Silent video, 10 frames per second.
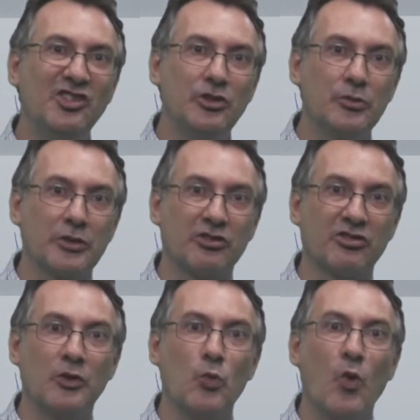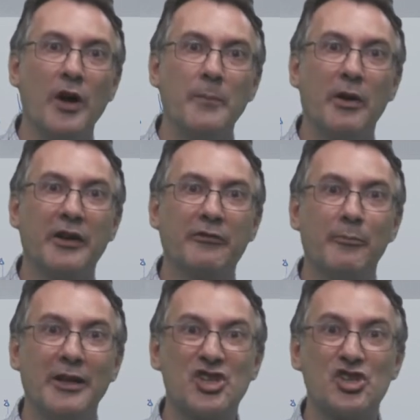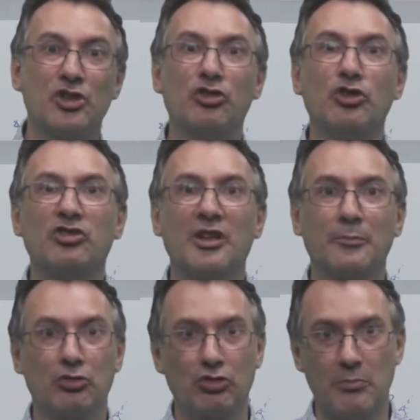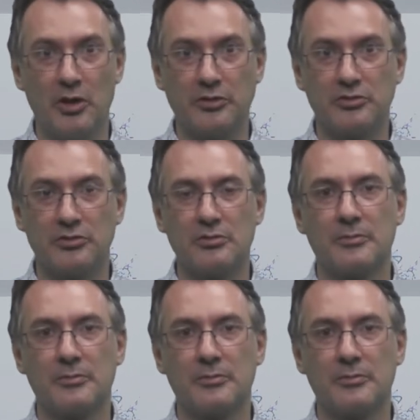to understand why bioinformaticians use them so much.